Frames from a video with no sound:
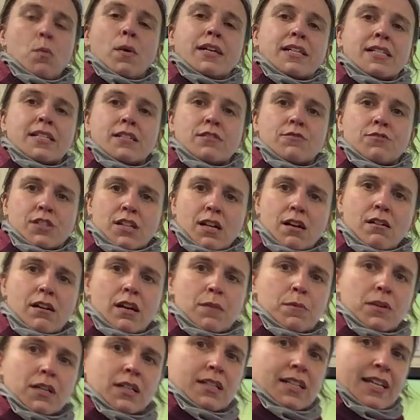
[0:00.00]
waste of time.
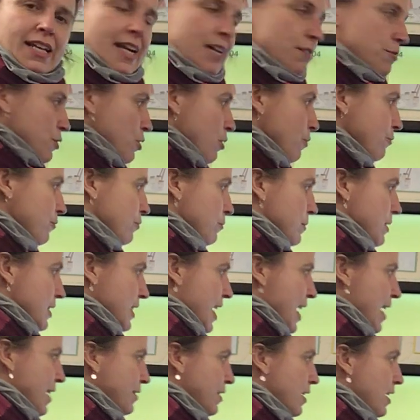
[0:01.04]
We're going to count on from
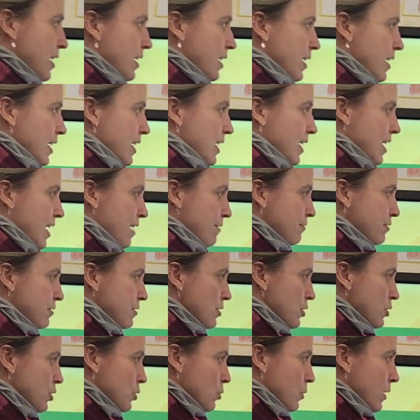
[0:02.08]
10. 11,
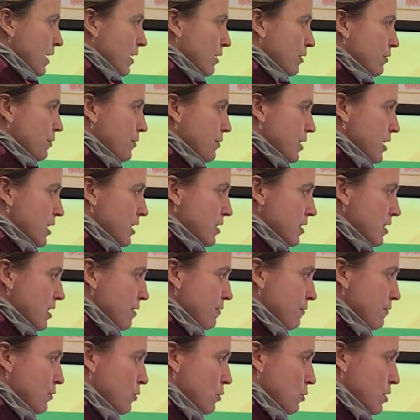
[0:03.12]
12,
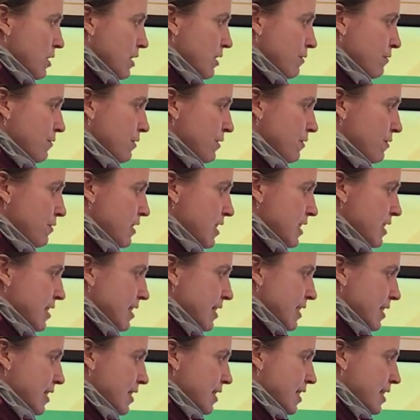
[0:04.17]
13, 14, 15,
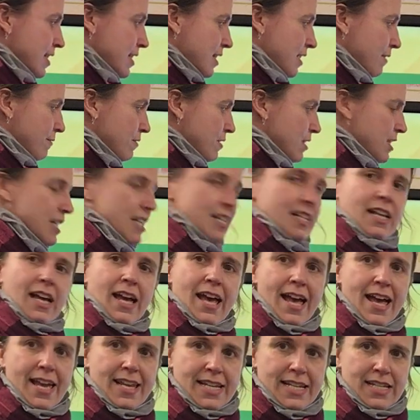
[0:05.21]
16, 17,
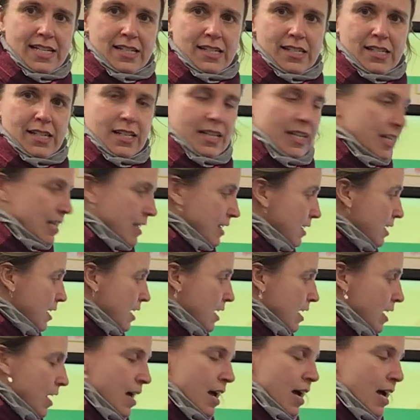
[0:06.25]
18
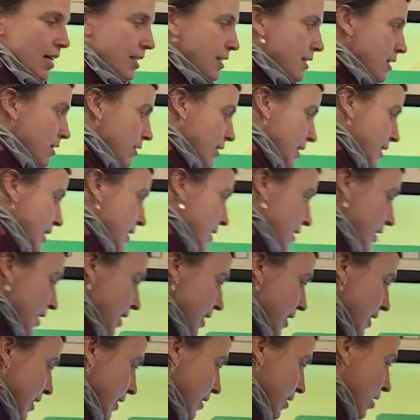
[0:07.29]
and
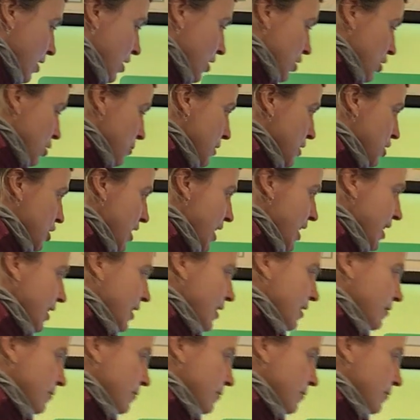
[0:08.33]
19. Should we check?